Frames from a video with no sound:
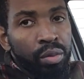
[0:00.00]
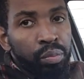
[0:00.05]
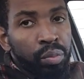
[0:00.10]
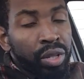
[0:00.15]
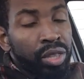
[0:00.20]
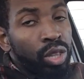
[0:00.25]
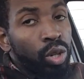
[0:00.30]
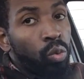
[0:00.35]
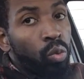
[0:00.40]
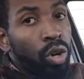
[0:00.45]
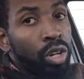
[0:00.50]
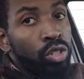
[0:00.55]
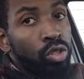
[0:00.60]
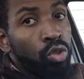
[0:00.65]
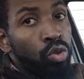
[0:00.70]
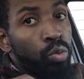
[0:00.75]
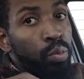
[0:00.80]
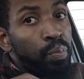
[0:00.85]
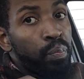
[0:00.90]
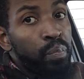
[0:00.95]
But the one
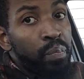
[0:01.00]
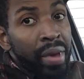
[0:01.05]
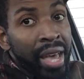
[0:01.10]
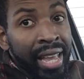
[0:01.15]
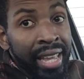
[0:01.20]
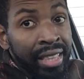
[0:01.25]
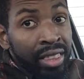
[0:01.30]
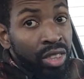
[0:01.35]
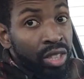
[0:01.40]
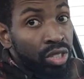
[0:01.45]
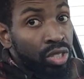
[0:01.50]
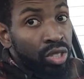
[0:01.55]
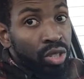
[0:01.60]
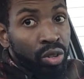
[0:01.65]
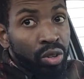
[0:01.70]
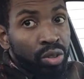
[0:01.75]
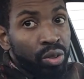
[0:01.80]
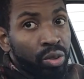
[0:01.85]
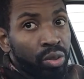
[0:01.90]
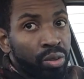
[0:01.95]
who made the
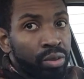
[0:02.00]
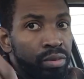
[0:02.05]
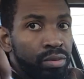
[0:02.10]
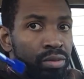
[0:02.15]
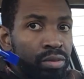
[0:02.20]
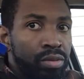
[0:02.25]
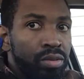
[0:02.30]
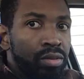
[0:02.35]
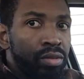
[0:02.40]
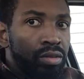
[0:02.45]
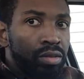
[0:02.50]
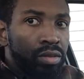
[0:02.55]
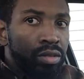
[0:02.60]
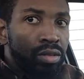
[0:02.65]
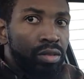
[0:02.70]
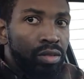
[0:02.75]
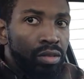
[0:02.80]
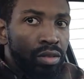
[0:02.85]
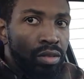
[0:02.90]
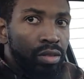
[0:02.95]
circle
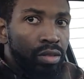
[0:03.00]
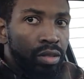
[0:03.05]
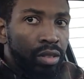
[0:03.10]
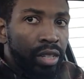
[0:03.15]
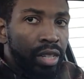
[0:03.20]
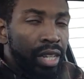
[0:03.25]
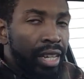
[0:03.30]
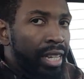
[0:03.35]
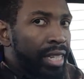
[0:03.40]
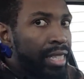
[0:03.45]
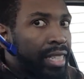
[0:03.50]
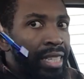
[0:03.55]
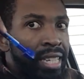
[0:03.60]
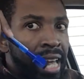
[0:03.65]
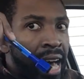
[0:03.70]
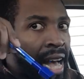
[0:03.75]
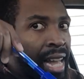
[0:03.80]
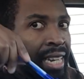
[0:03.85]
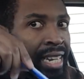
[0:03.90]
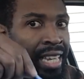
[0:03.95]
is
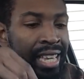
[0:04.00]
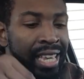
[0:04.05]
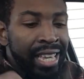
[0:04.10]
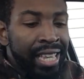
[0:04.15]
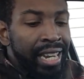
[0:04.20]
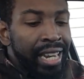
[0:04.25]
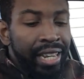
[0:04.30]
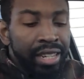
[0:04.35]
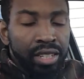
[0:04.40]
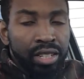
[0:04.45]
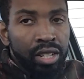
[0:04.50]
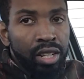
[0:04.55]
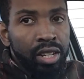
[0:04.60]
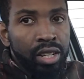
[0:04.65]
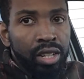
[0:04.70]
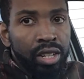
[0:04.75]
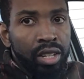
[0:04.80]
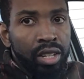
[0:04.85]
not in it.